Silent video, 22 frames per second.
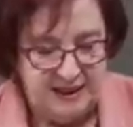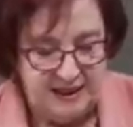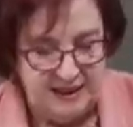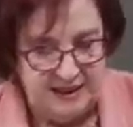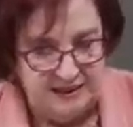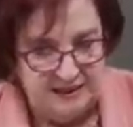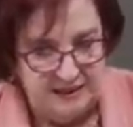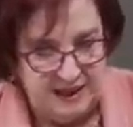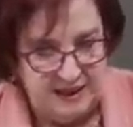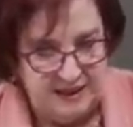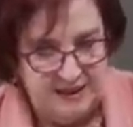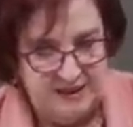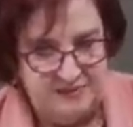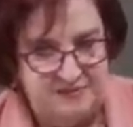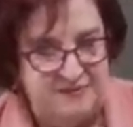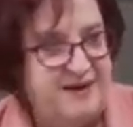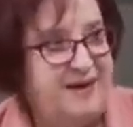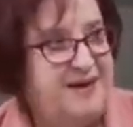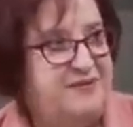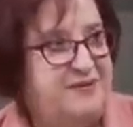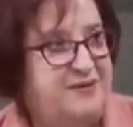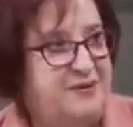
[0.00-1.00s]
and under
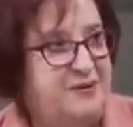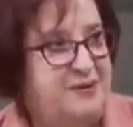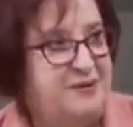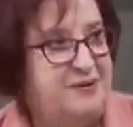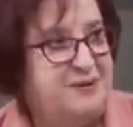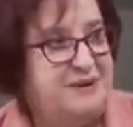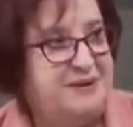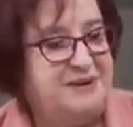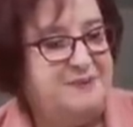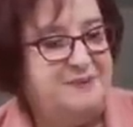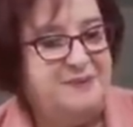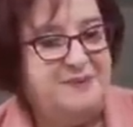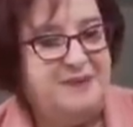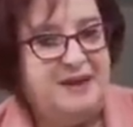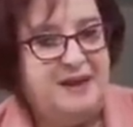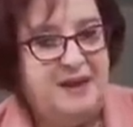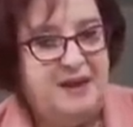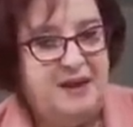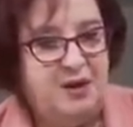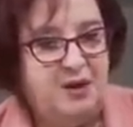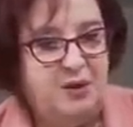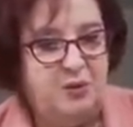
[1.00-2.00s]
5-year-olds
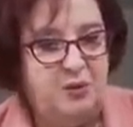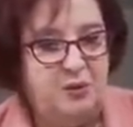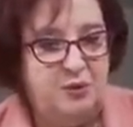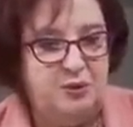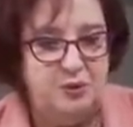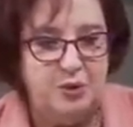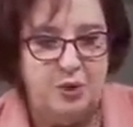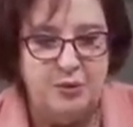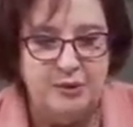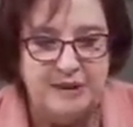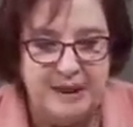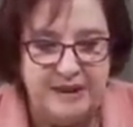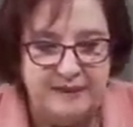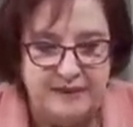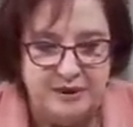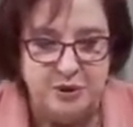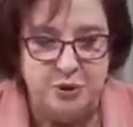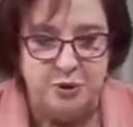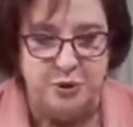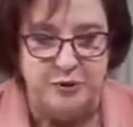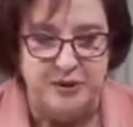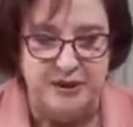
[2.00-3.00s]
who don't have a
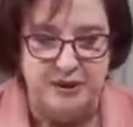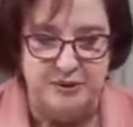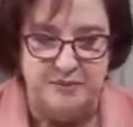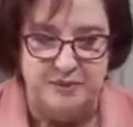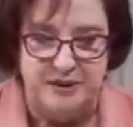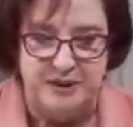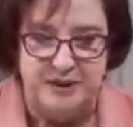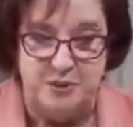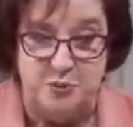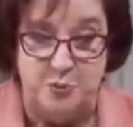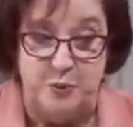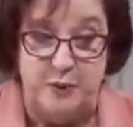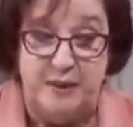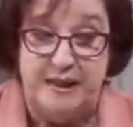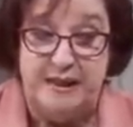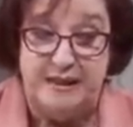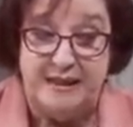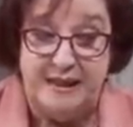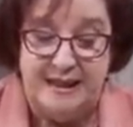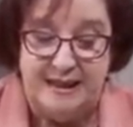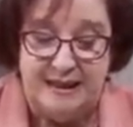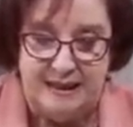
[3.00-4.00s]
choice because
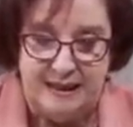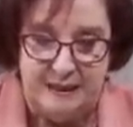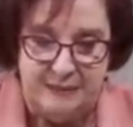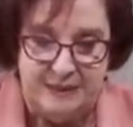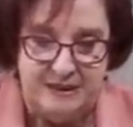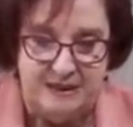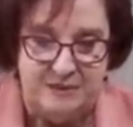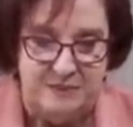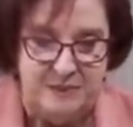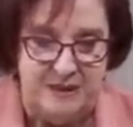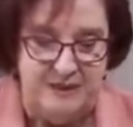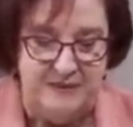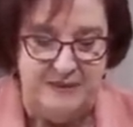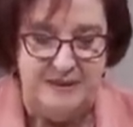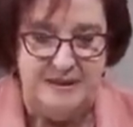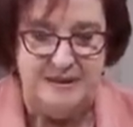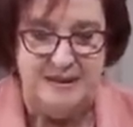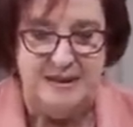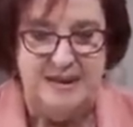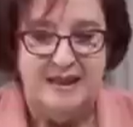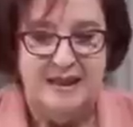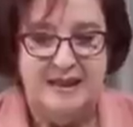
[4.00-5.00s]
we take them as
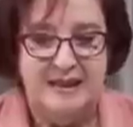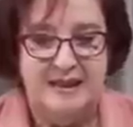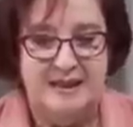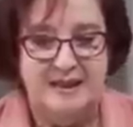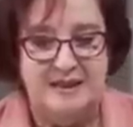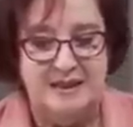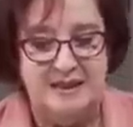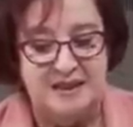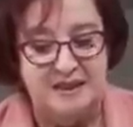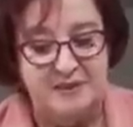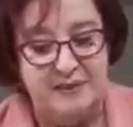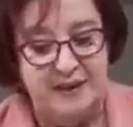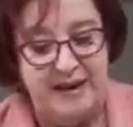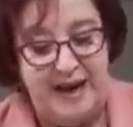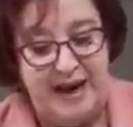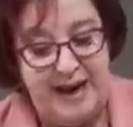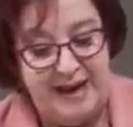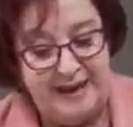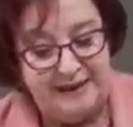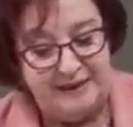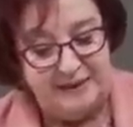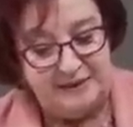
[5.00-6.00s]
parents. This is where
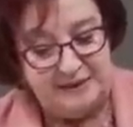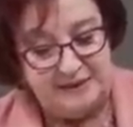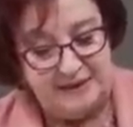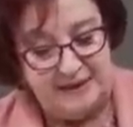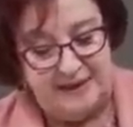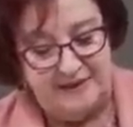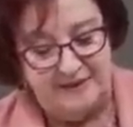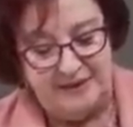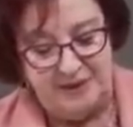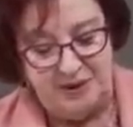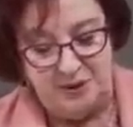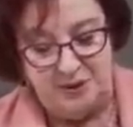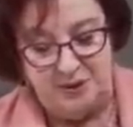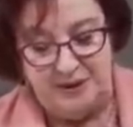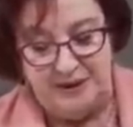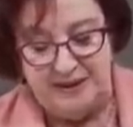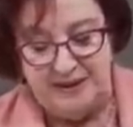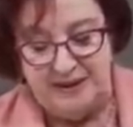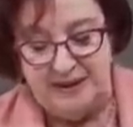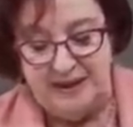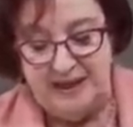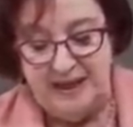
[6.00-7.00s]
adults have a
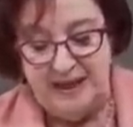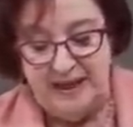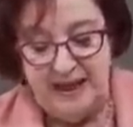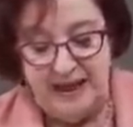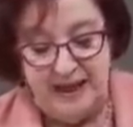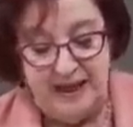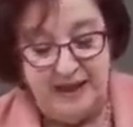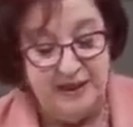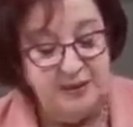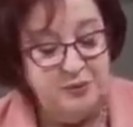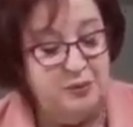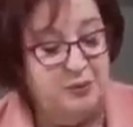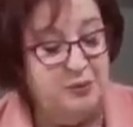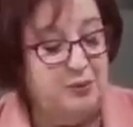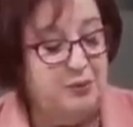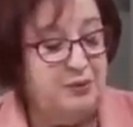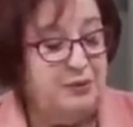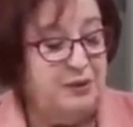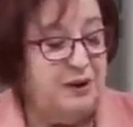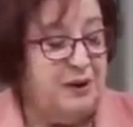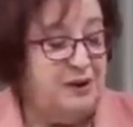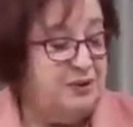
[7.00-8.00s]
choice and
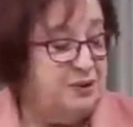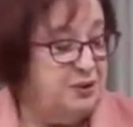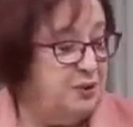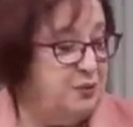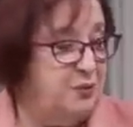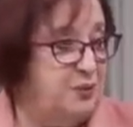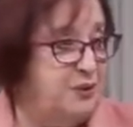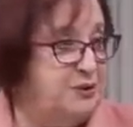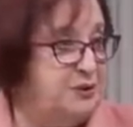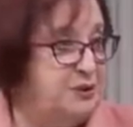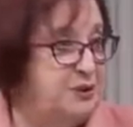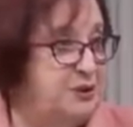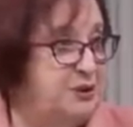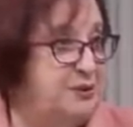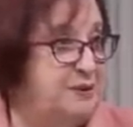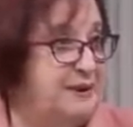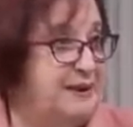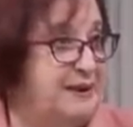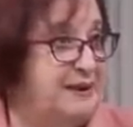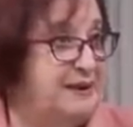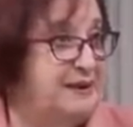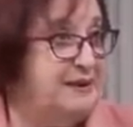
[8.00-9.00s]
who don't want to
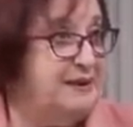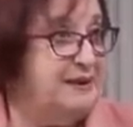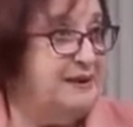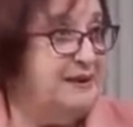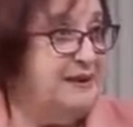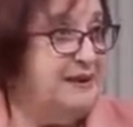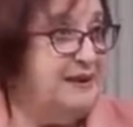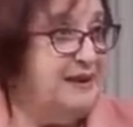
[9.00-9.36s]
do it.